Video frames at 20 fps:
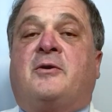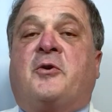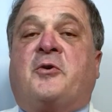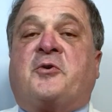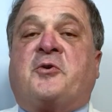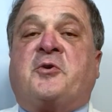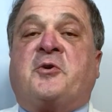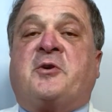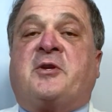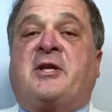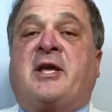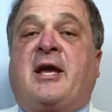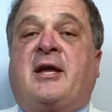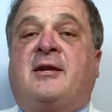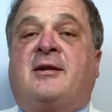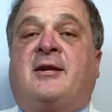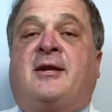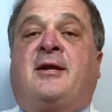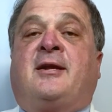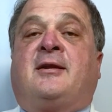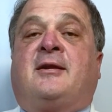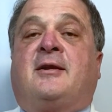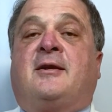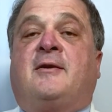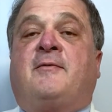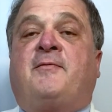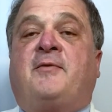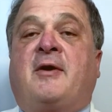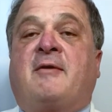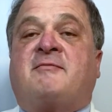You're a good candidate
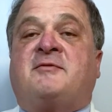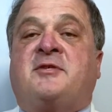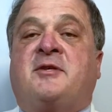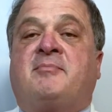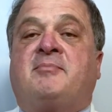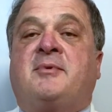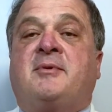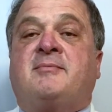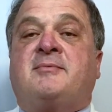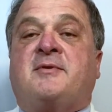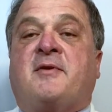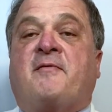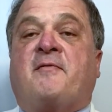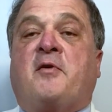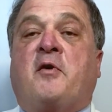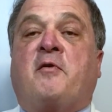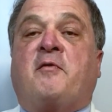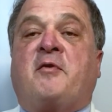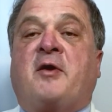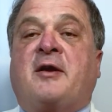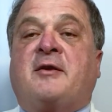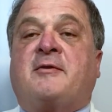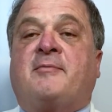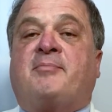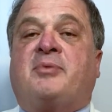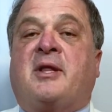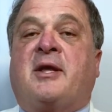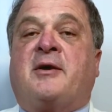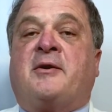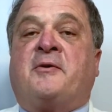if you have symptoms of
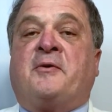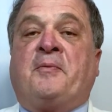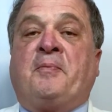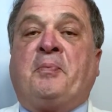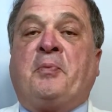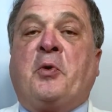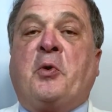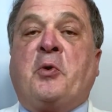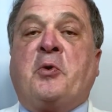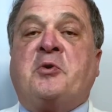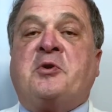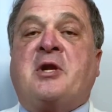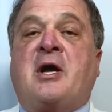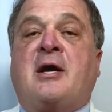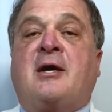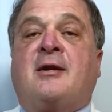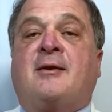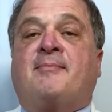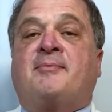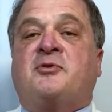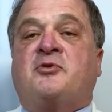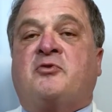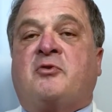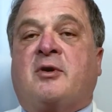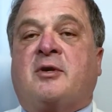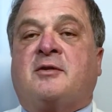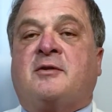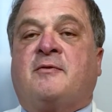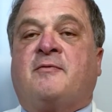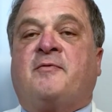overactive bladder or
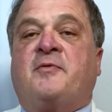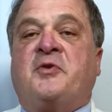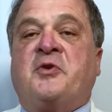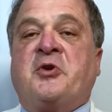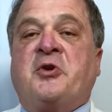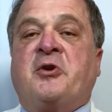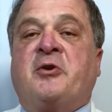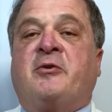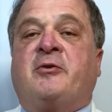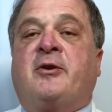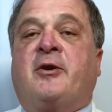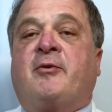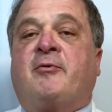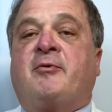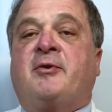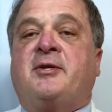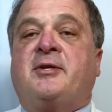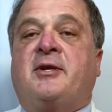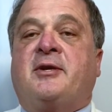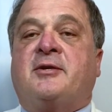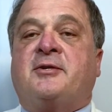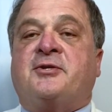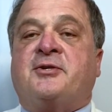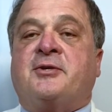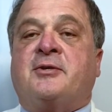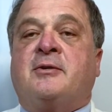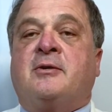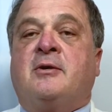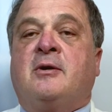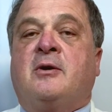non-obstructive urinary
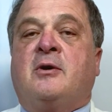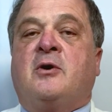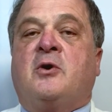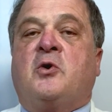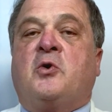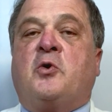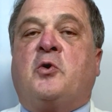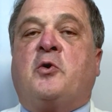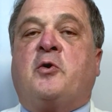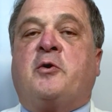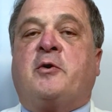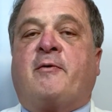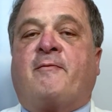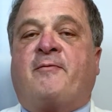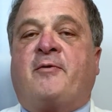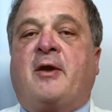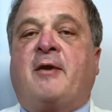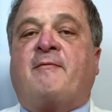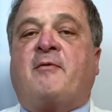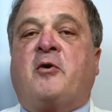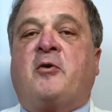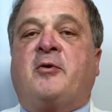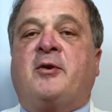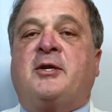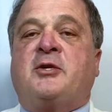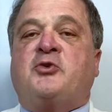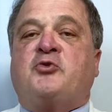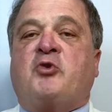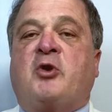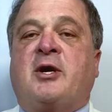retention, or if you have
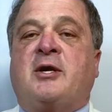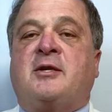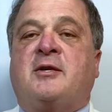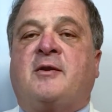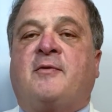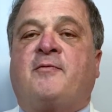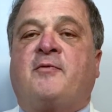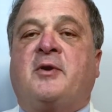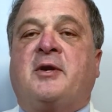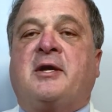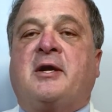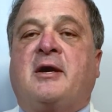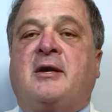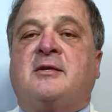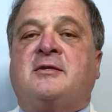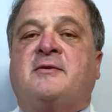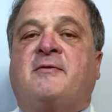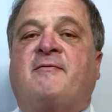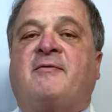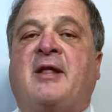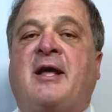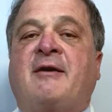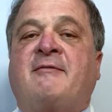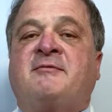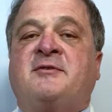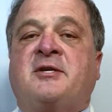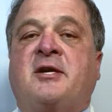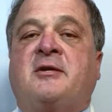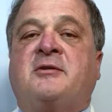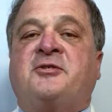already tried different kinds of
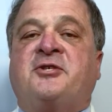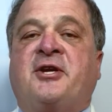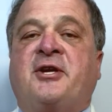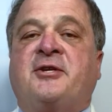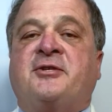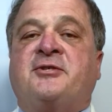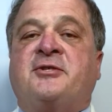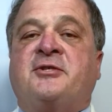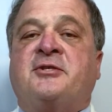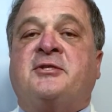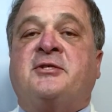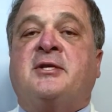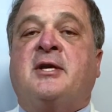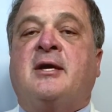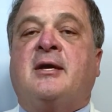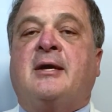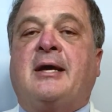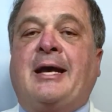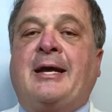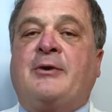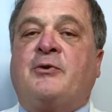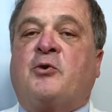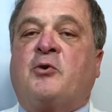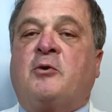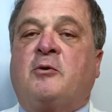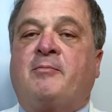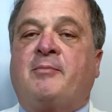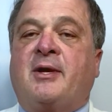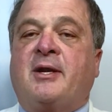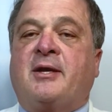lifestyle changes and
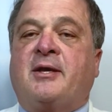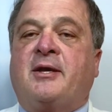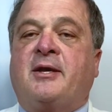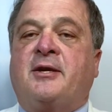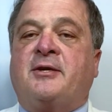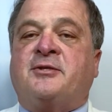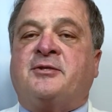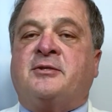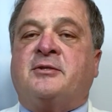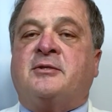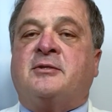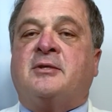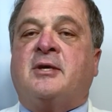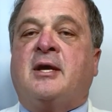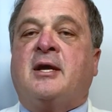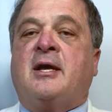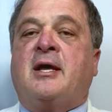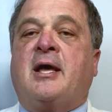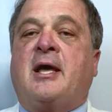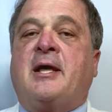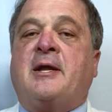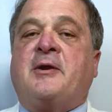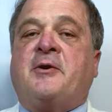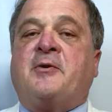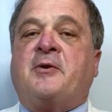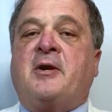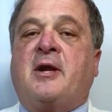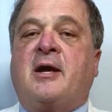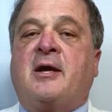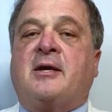oral medications and are
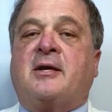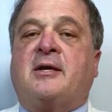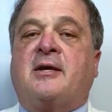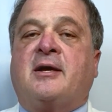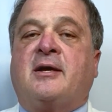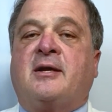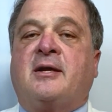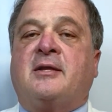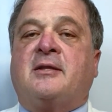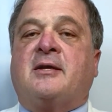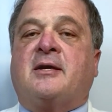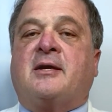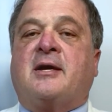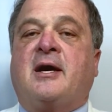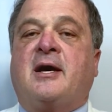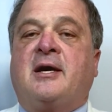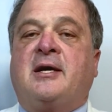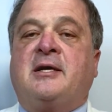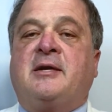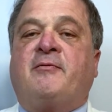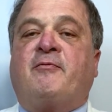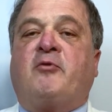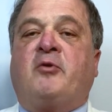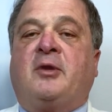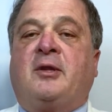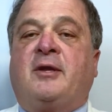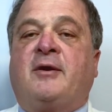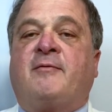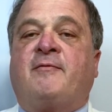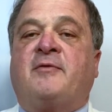not getting the kind of
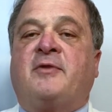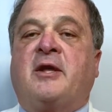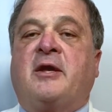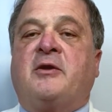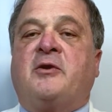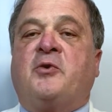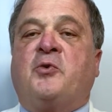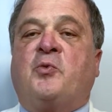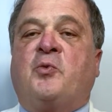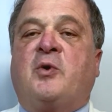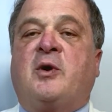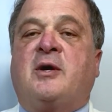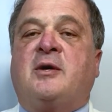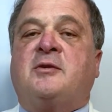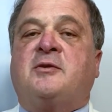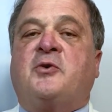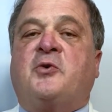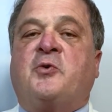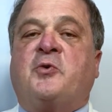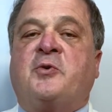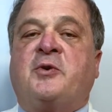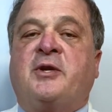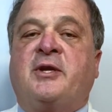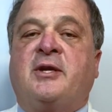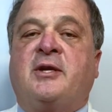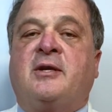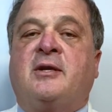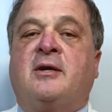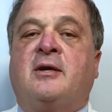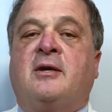relief that you want or
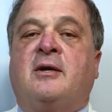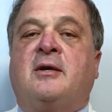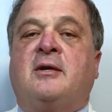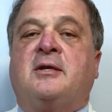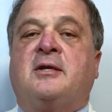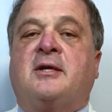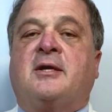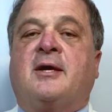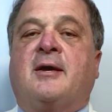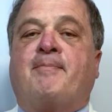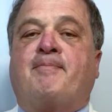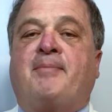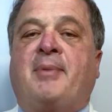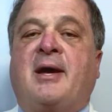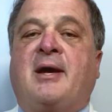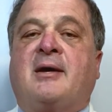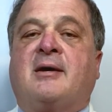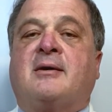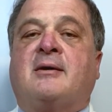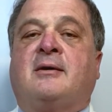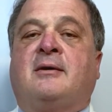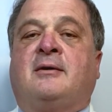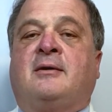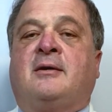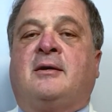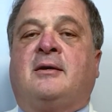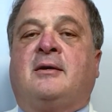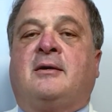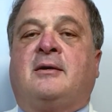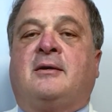need to get back
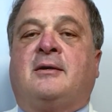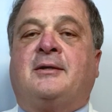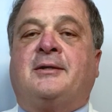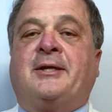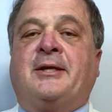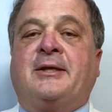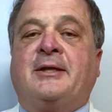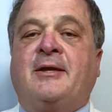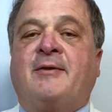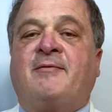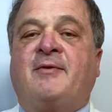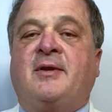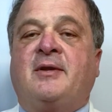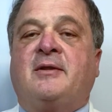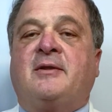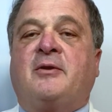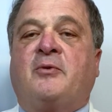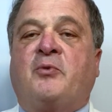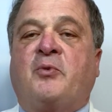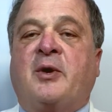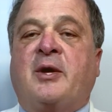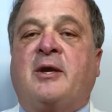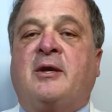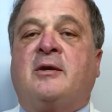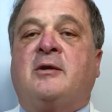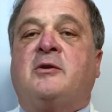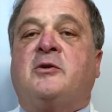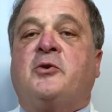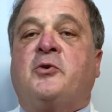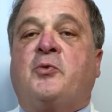to living the
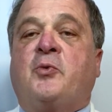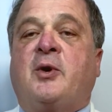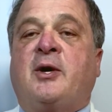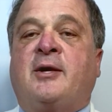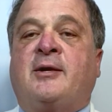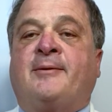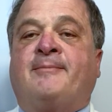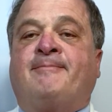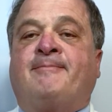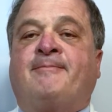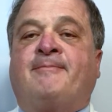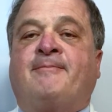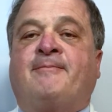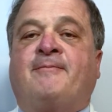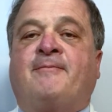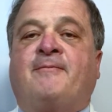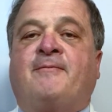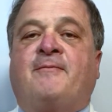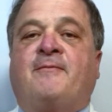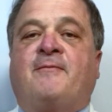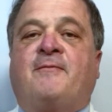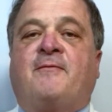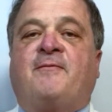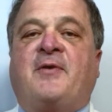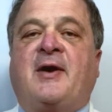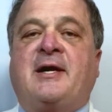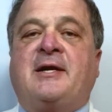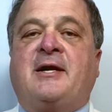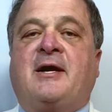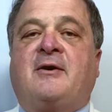way you want. To
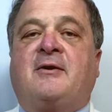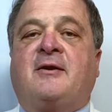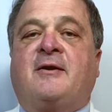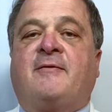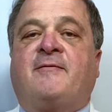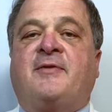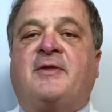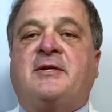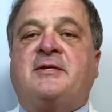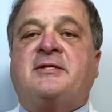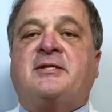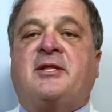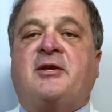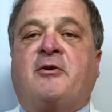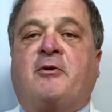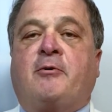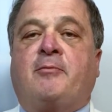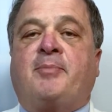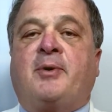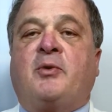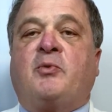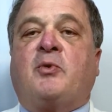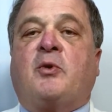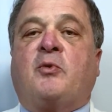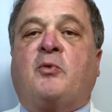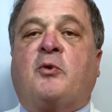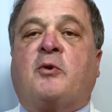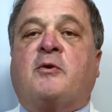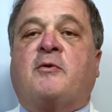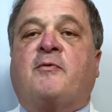find out if this therapy
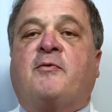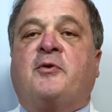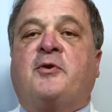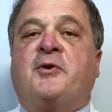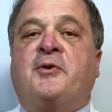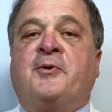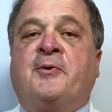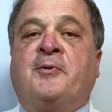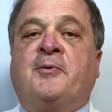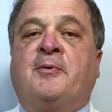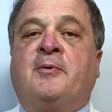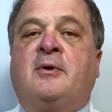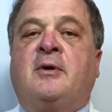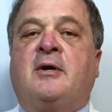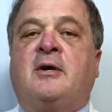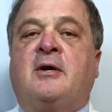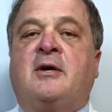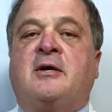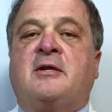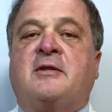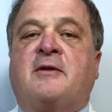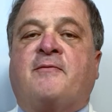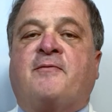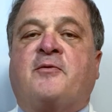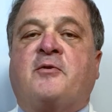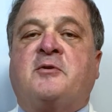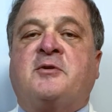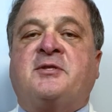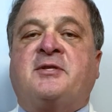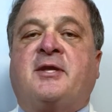will work for you, the
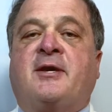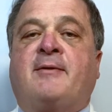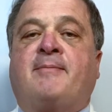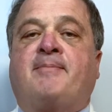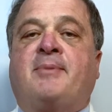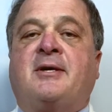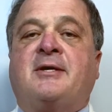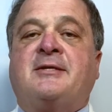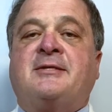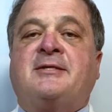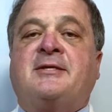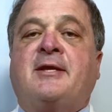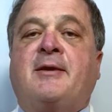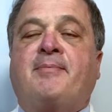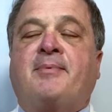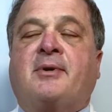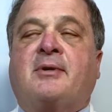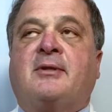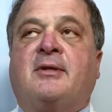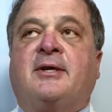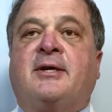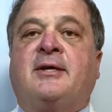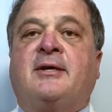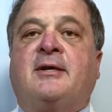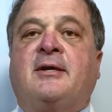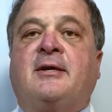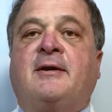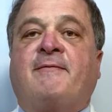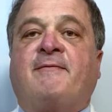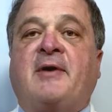first step is typically
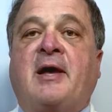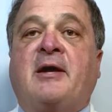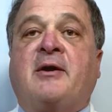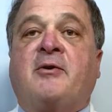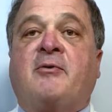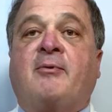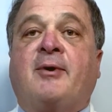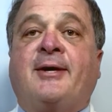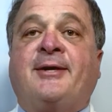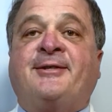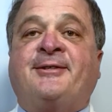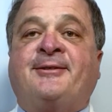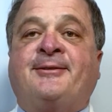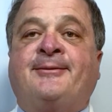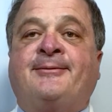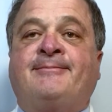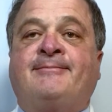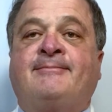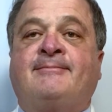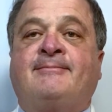an evaluation.